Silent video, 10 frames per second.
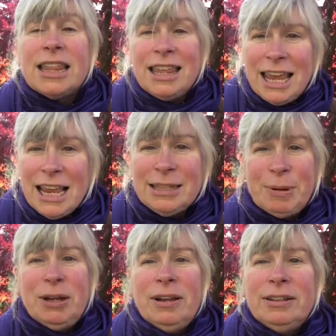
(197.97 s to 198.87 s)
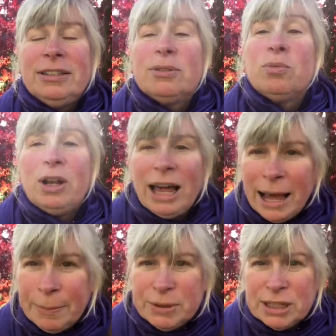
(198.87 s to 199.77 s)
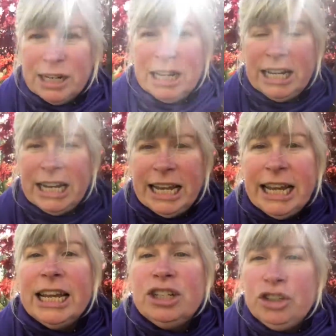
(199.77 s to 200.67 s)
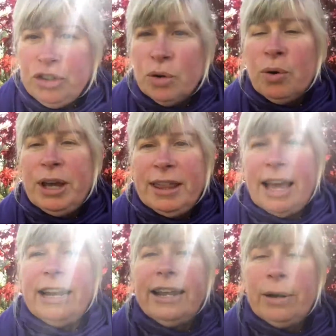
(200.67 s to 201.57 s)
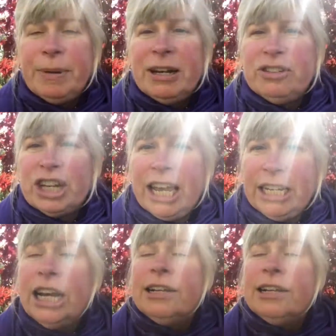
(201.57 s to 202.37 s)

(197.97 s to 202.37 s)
these plants will absolutely enjoy that little bit of shade.